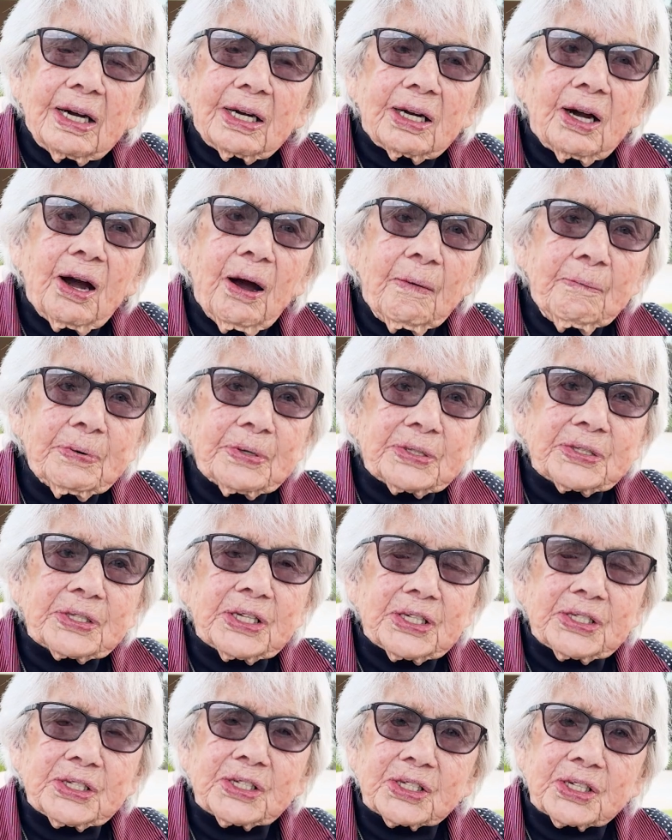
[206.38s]

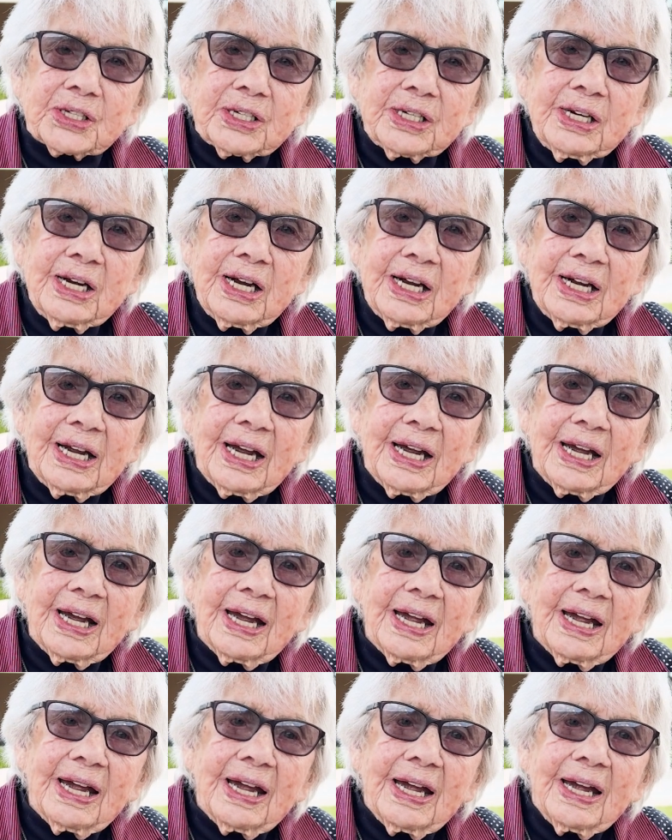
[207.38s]
competition,
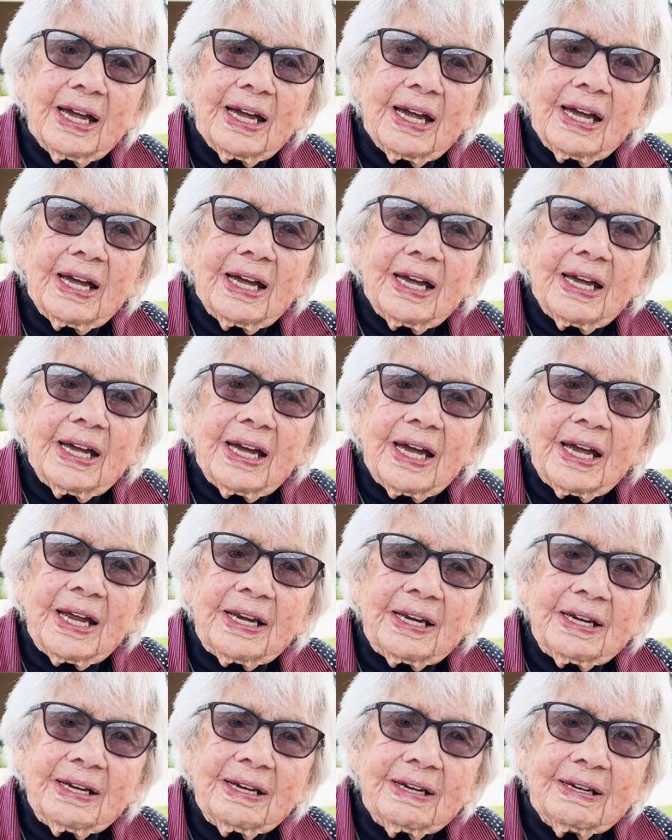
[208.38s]

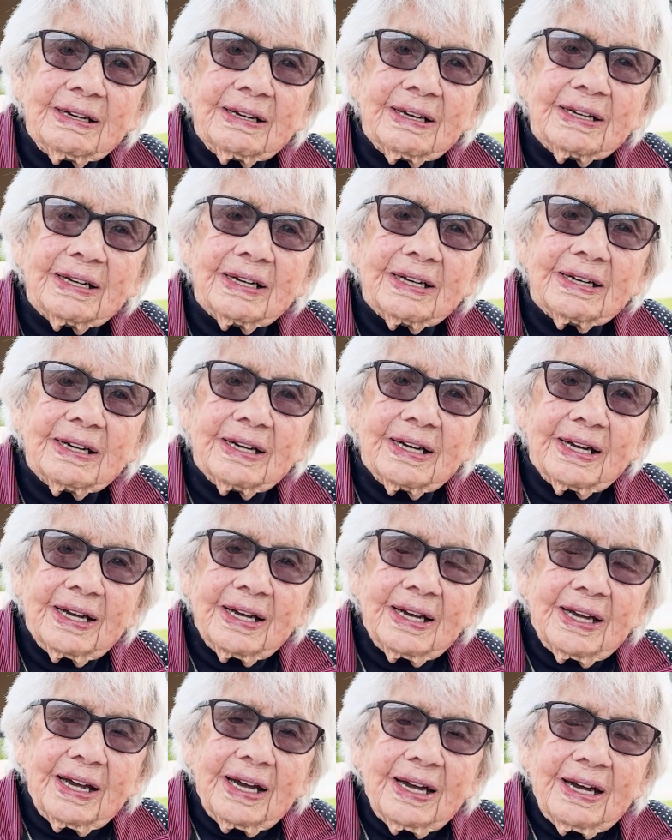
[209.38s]
and
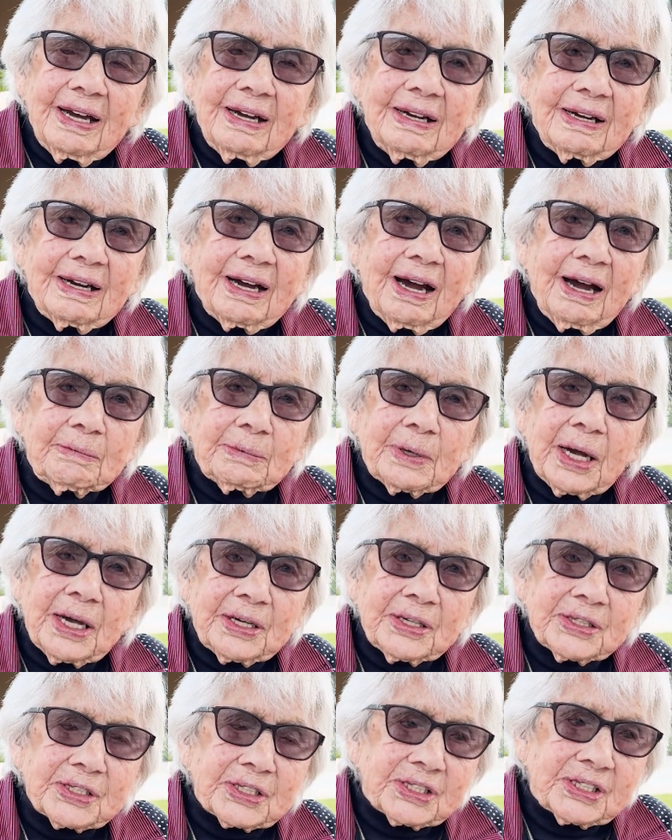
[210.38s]
I'm going
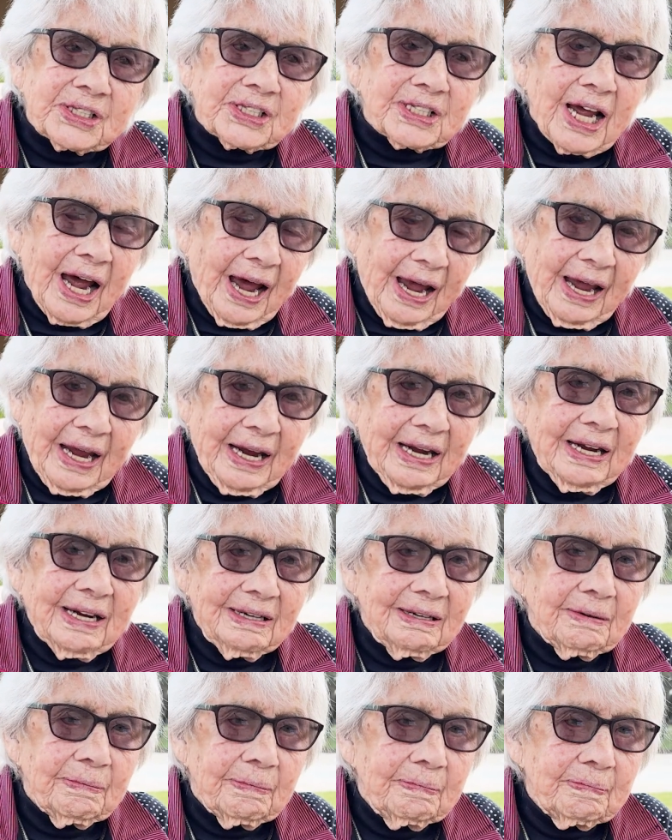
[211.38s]
to say,
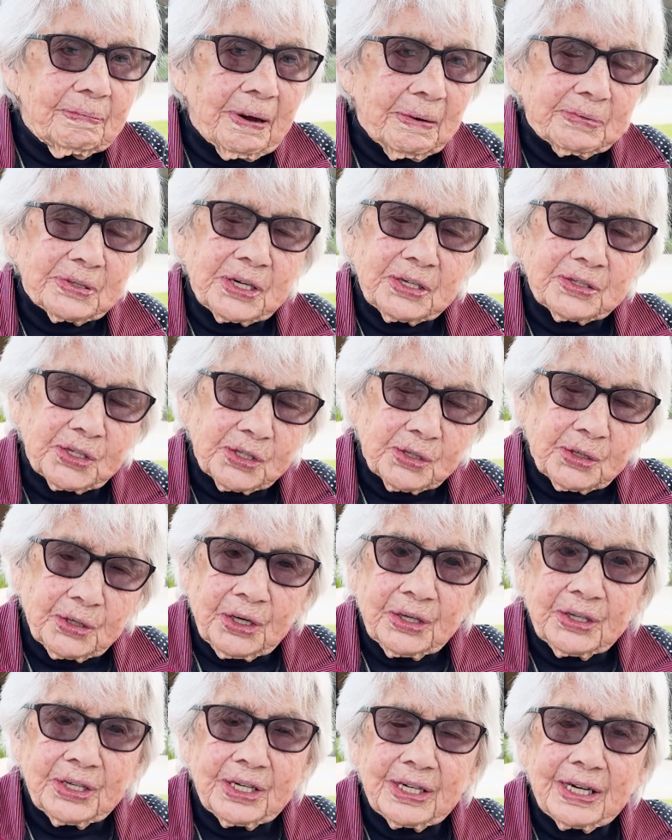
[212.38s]
perhaps I
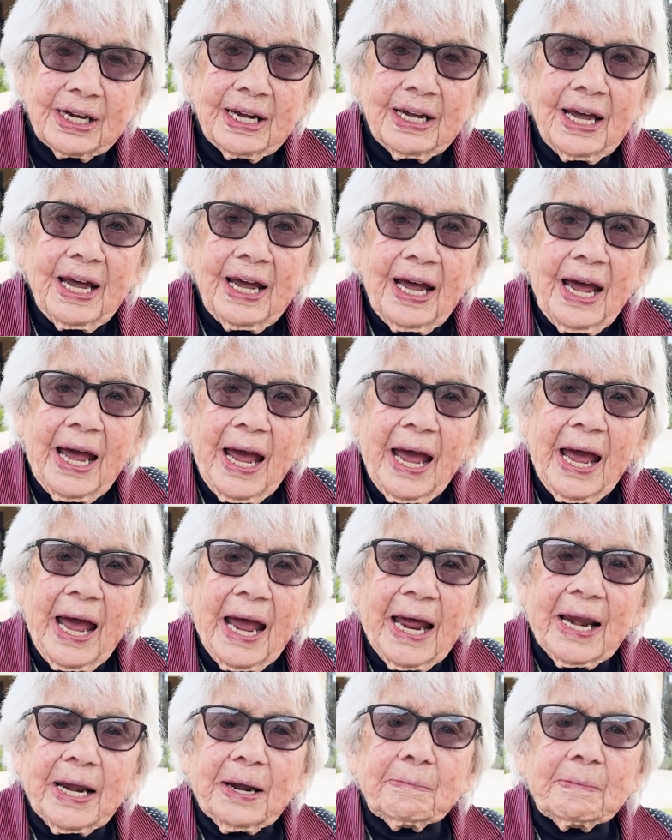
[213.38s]
shouldn't,
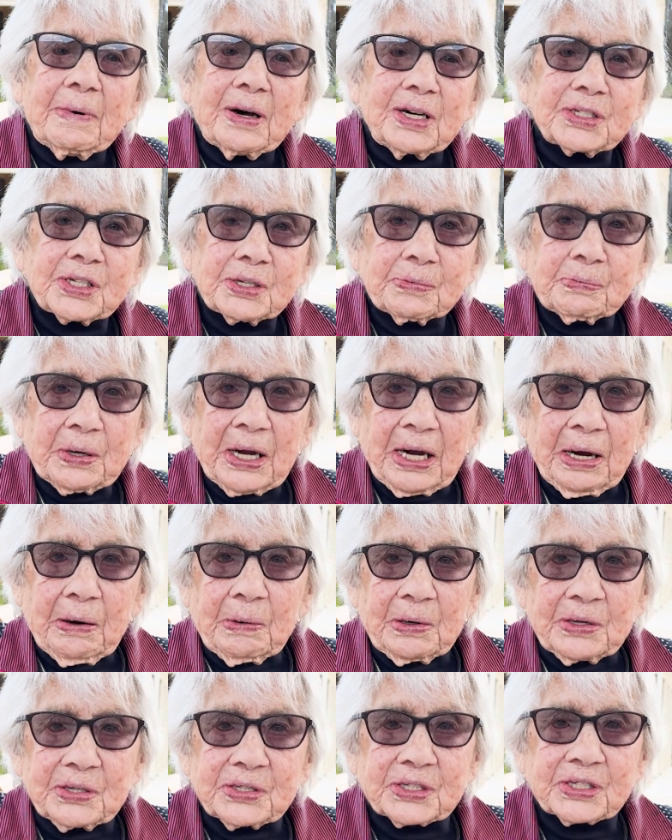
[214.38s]
animosity
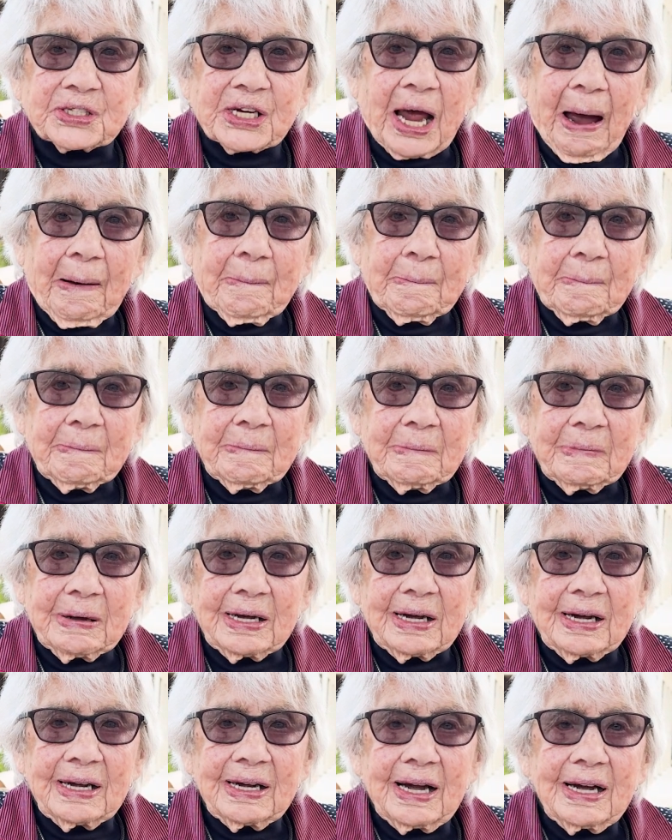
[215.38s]
with some,
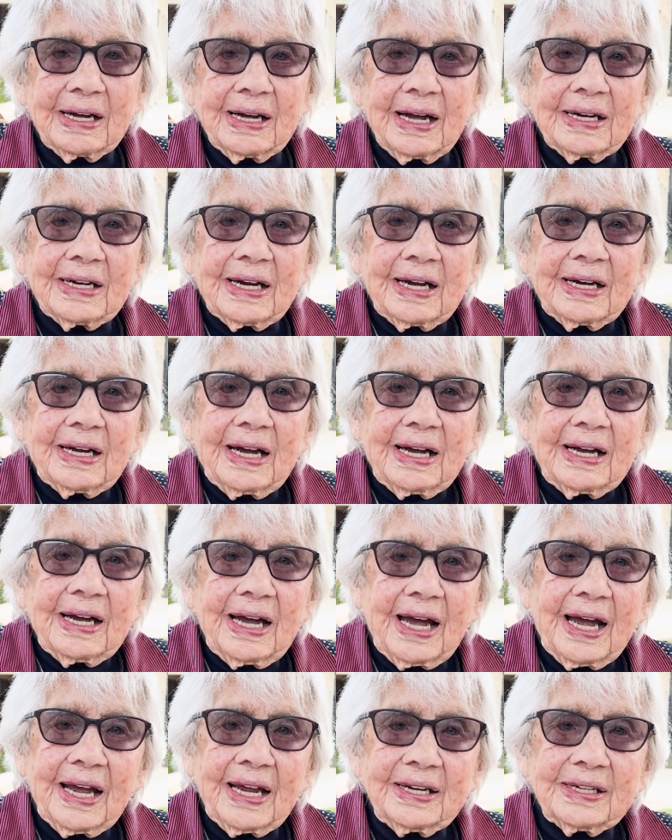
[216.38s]

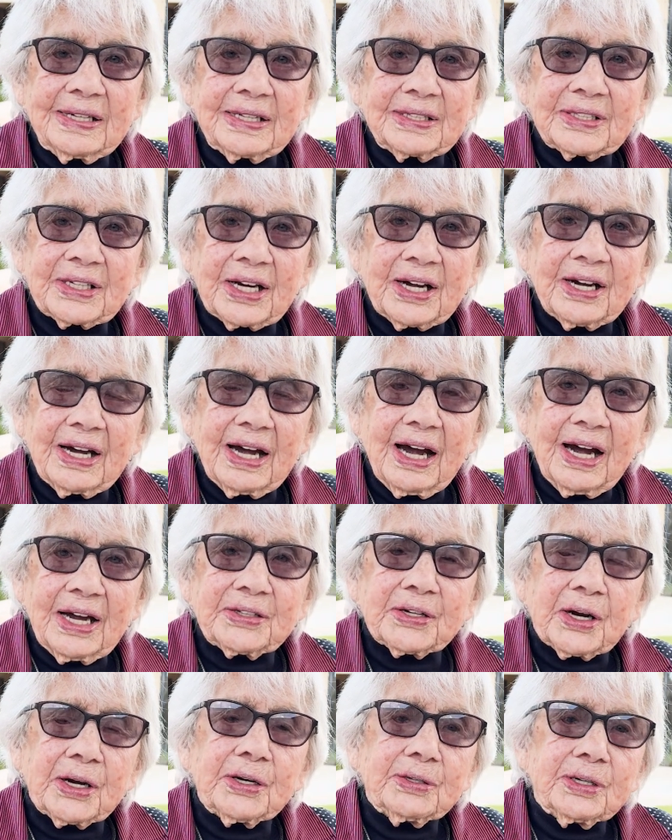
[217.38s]
and I
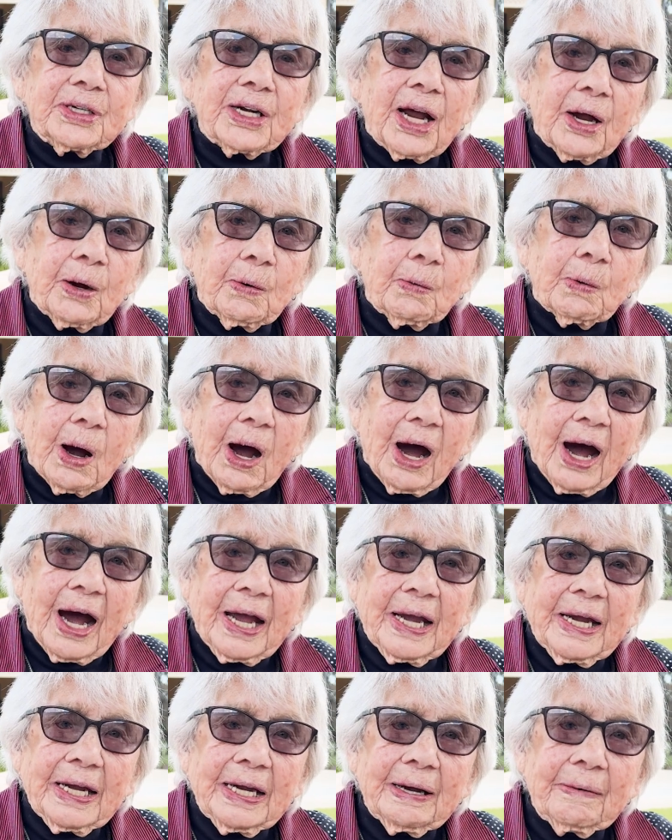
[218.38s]
don't know
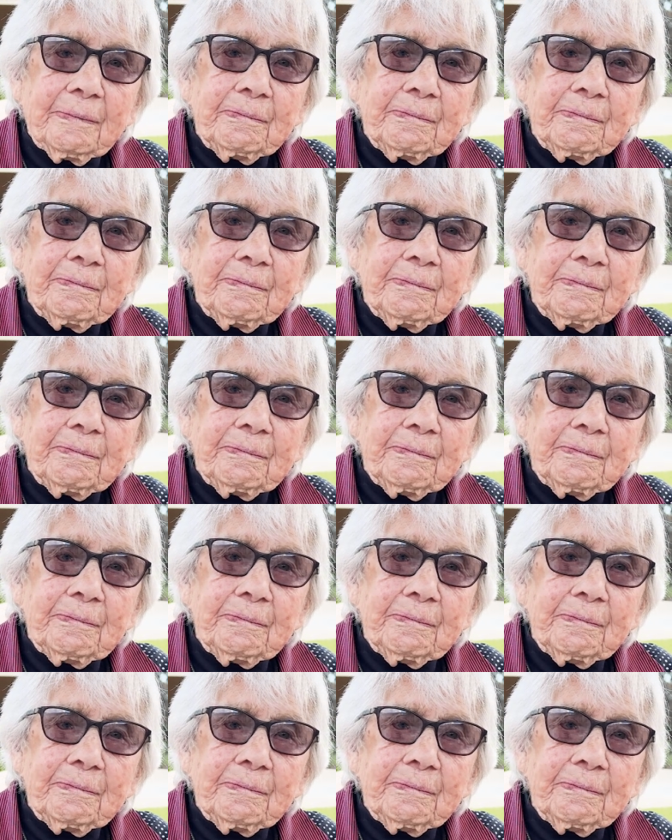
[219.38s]
why.